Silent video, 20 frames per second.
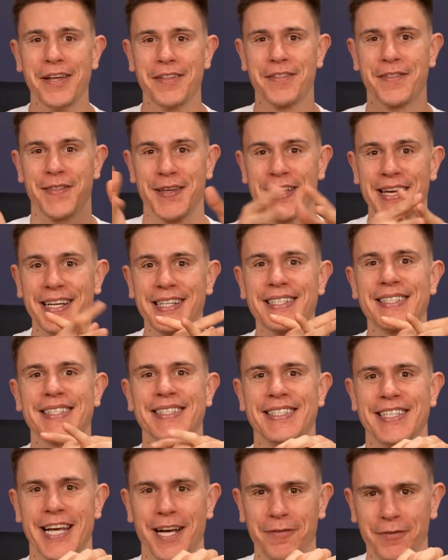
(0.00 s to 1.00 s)
things
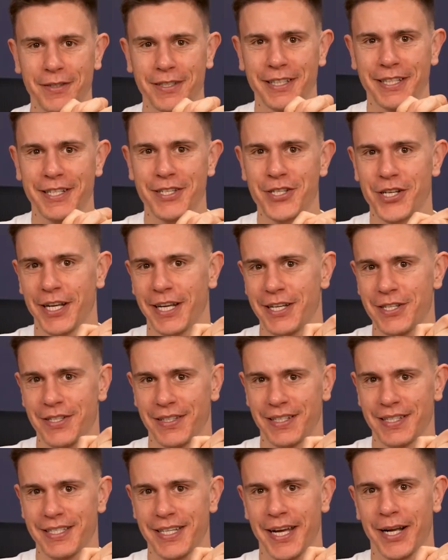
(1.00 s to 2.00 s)
definitely changed
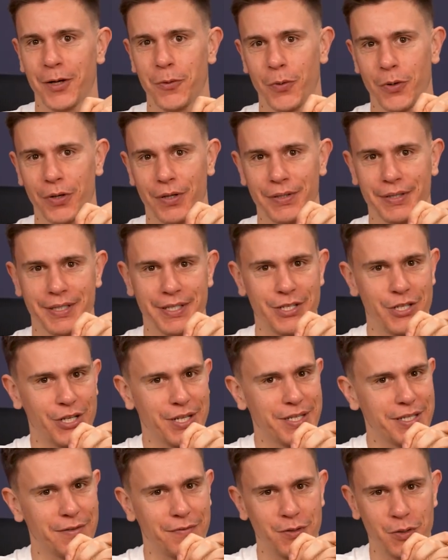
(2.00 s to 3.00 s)
in the tech world in
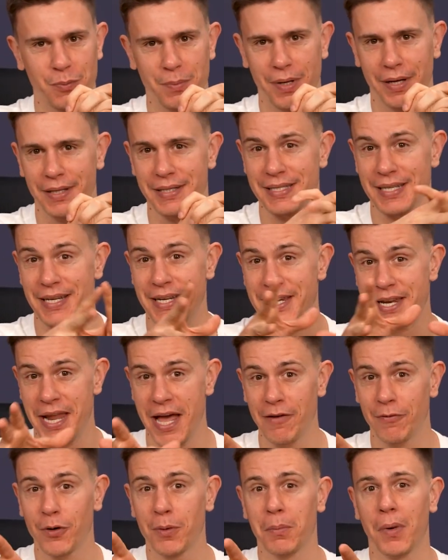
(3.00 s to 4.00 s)
just a few months, and
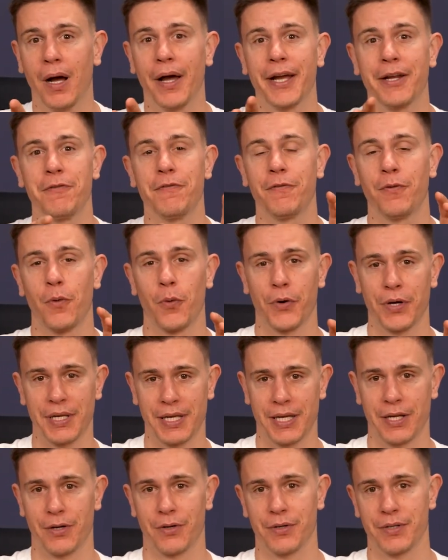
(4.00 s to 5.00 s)
never mind 4
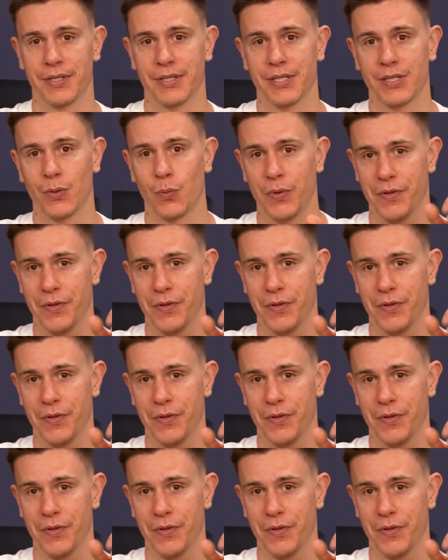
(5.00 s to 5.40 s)
years.